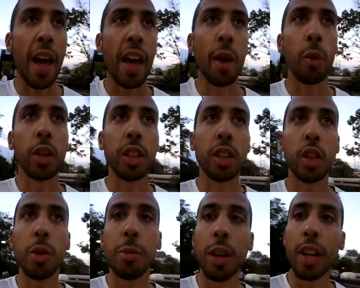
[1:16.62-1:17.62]
and with the
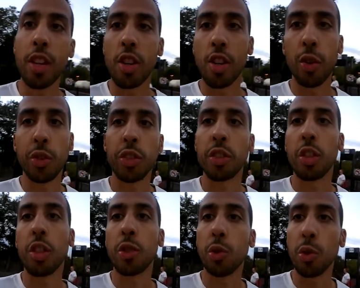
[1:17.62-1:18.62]
accumulation he
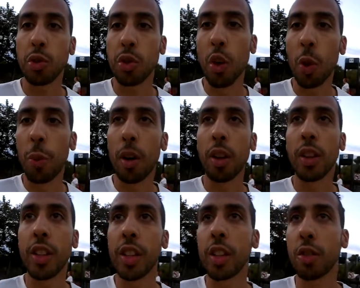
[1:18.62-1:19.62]
turned into a snowball,
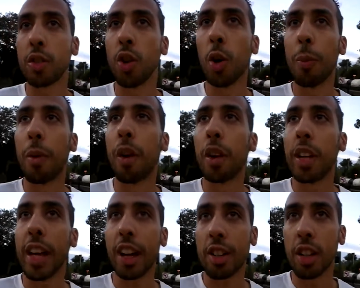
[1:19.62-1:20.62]
and then the snowball,
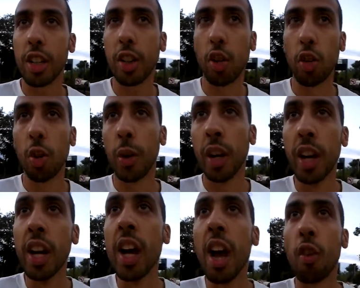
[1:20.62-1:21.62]
he actually grew it,
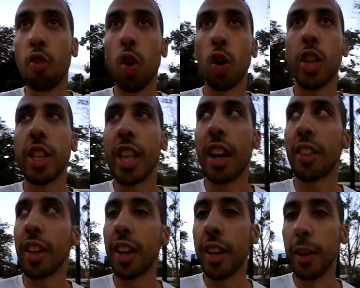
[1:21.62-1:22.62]
rolled it down
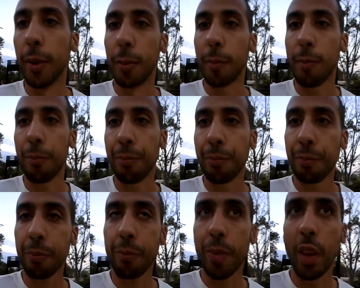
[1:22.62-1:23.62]
the hill,
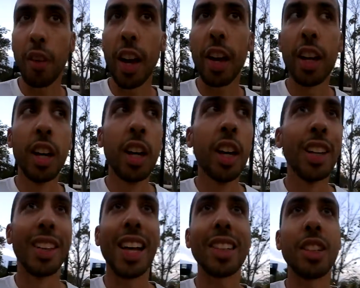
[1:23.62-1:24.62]
right?
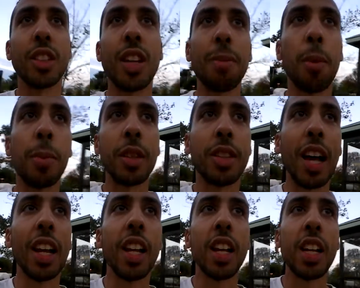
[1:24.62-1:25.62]
That's the type of
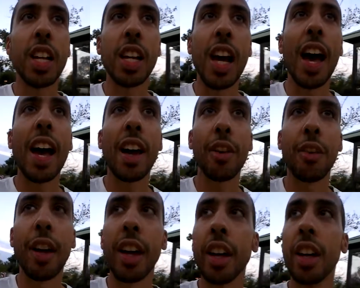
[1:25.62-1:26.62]
mentality he had,
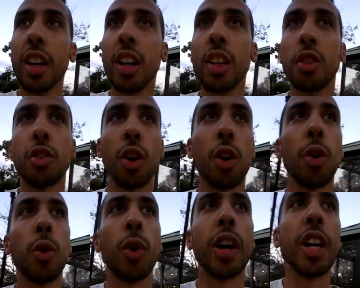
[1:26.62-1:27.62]
right? So
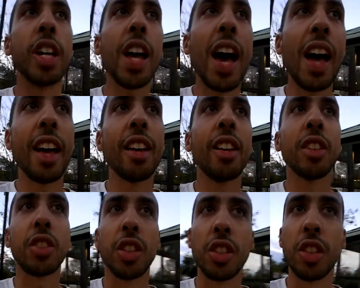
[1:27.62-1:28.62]
he had,
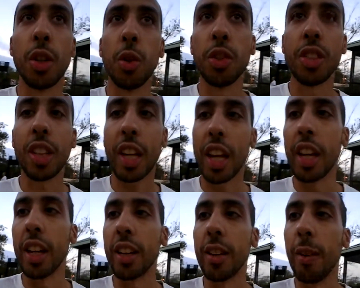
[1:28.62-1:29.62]
since he was a
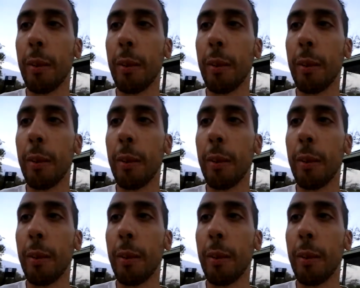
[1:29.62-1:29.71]
kid,